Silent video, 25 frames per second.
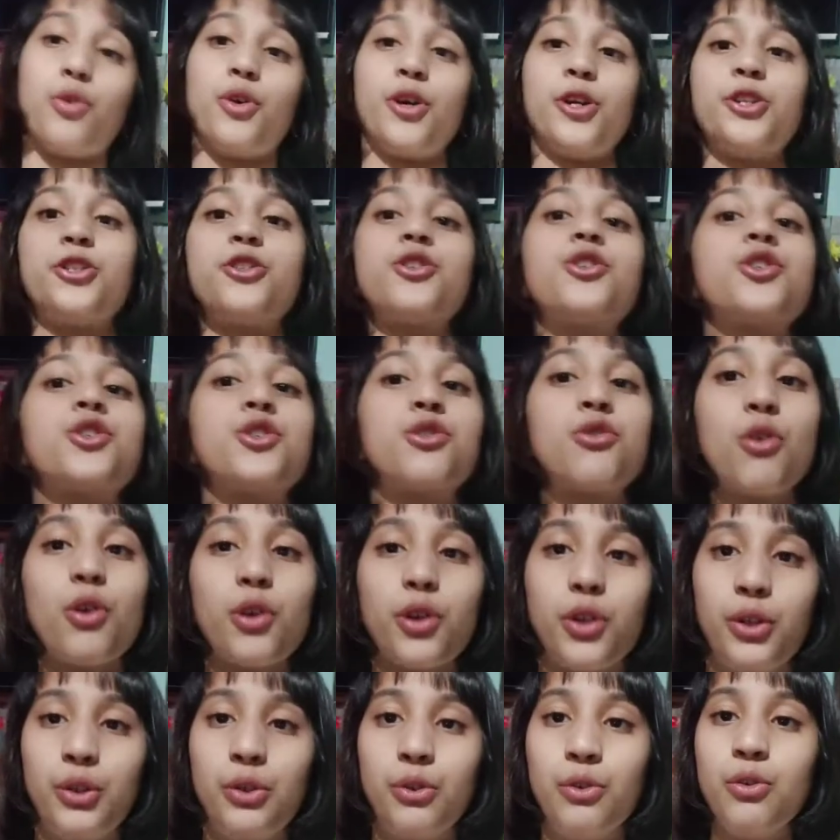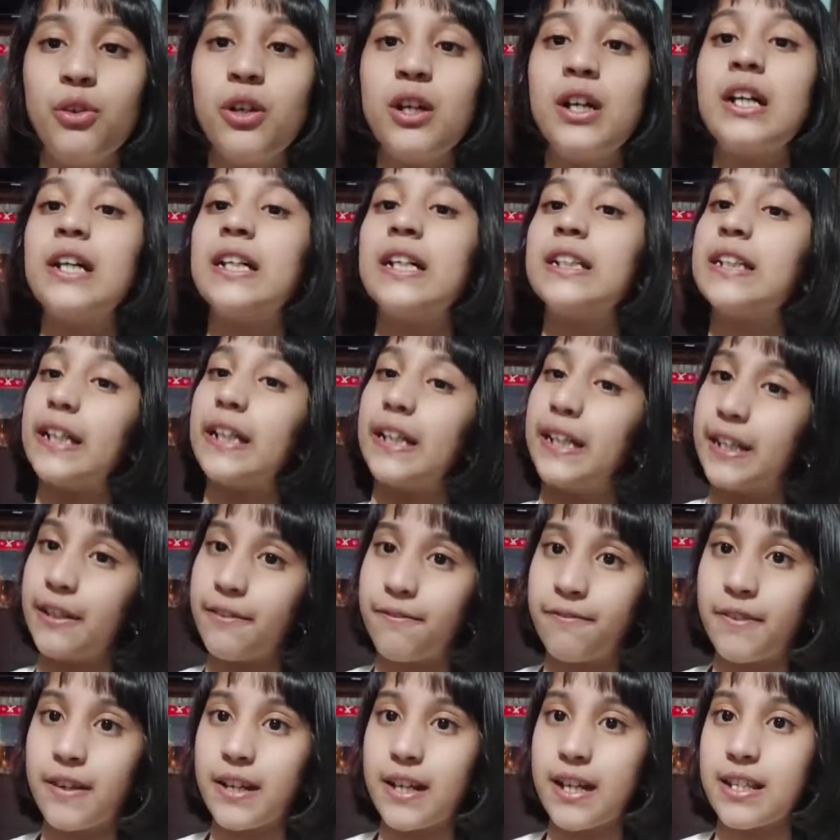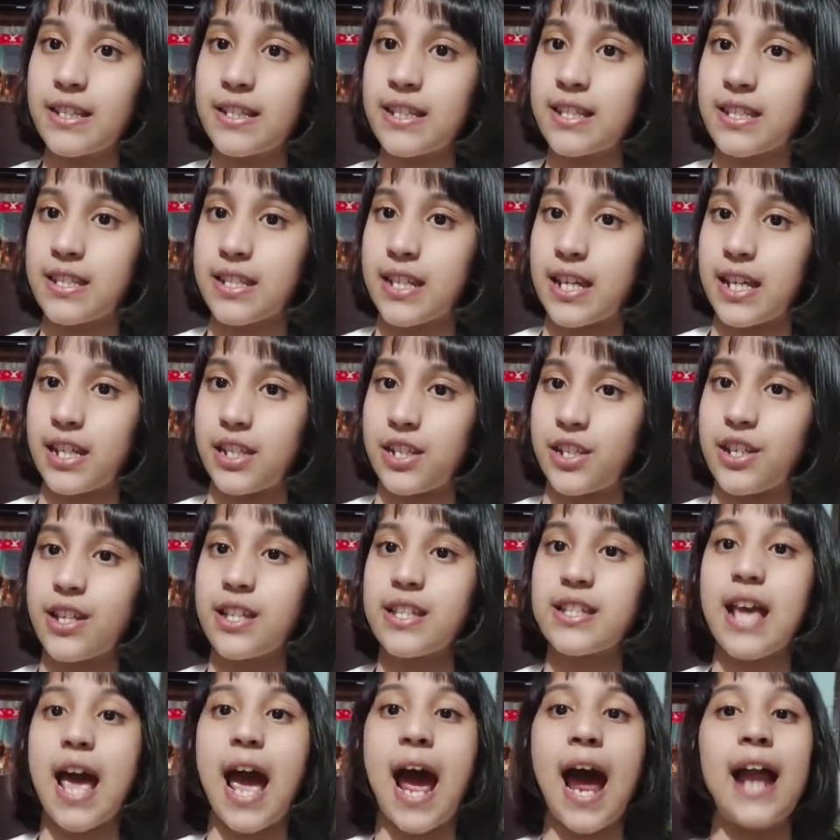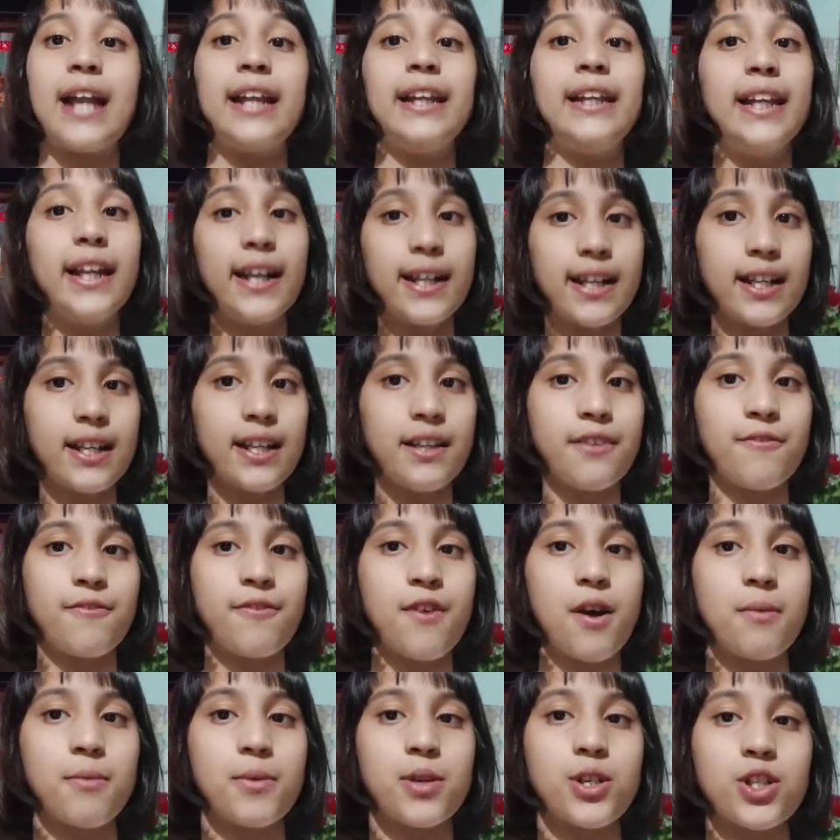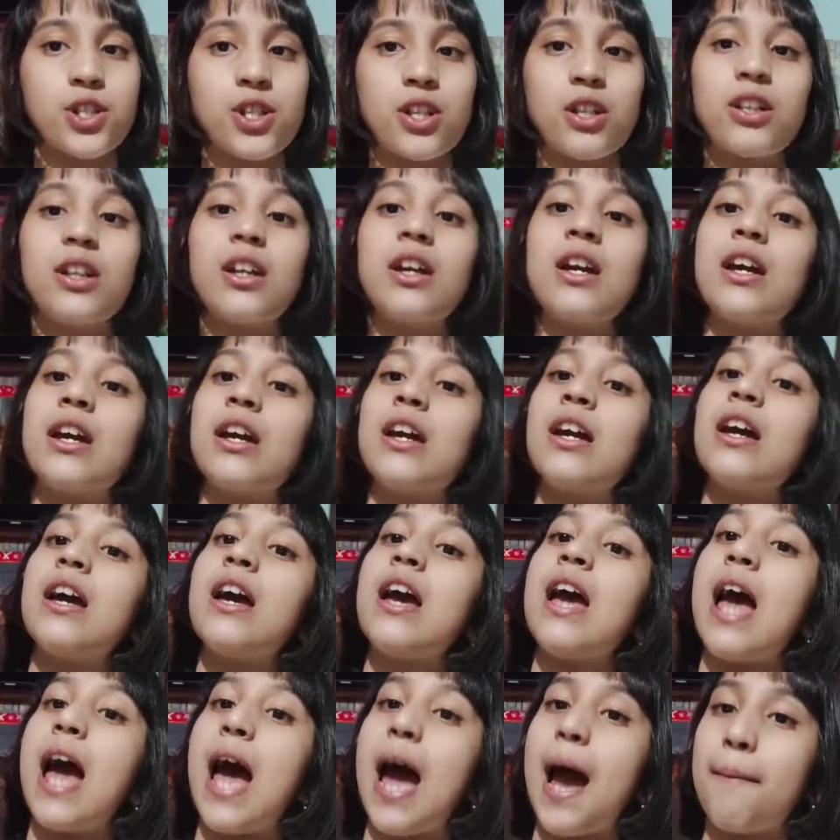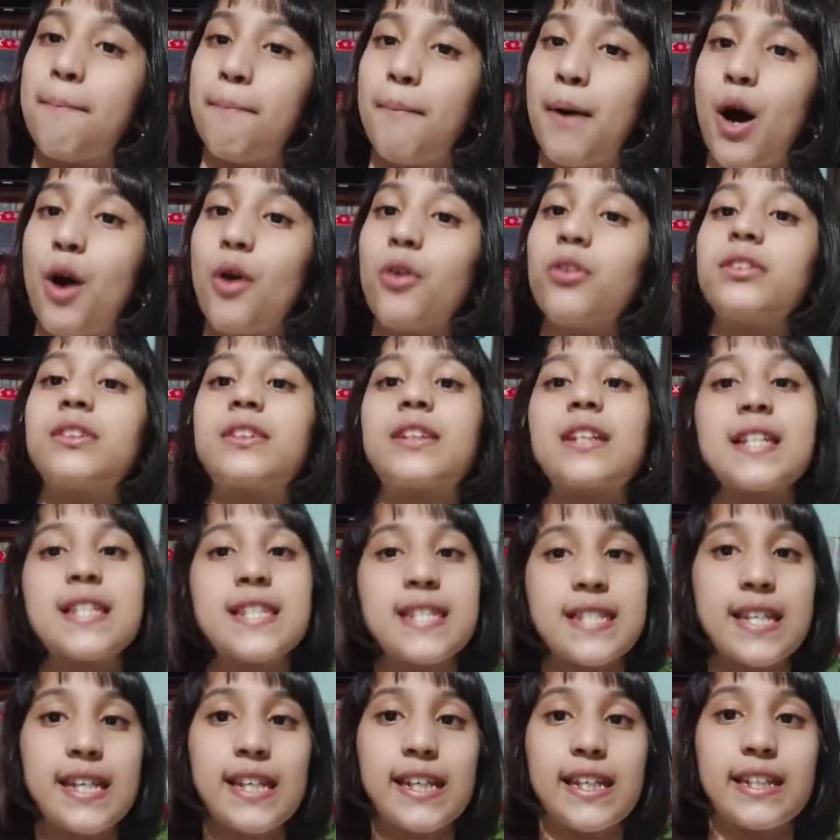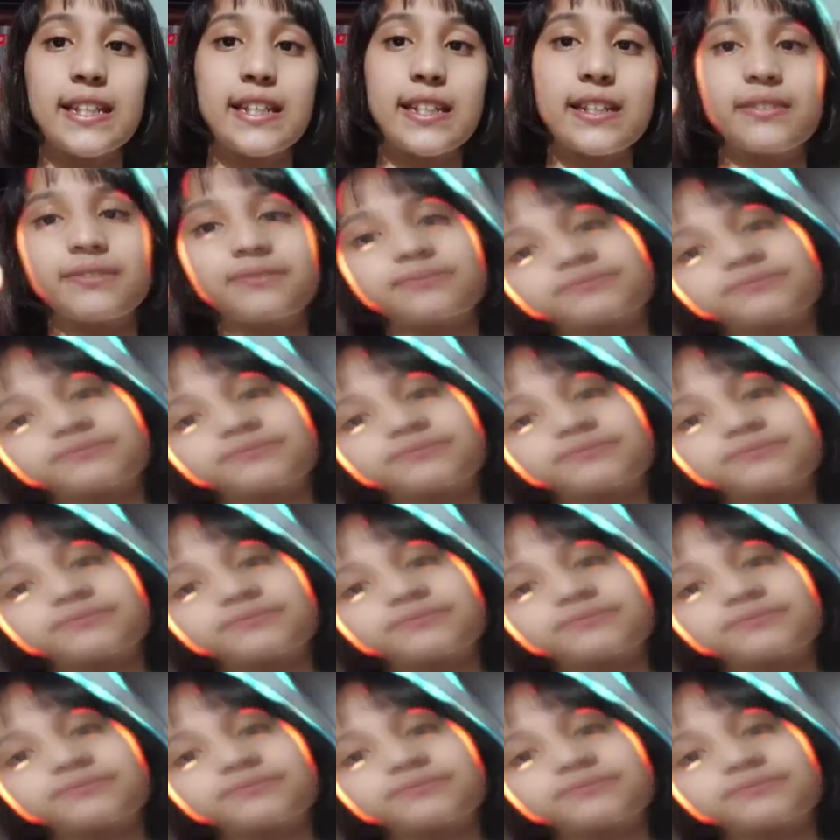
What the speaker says: going to show you the different stages and little information about the seed.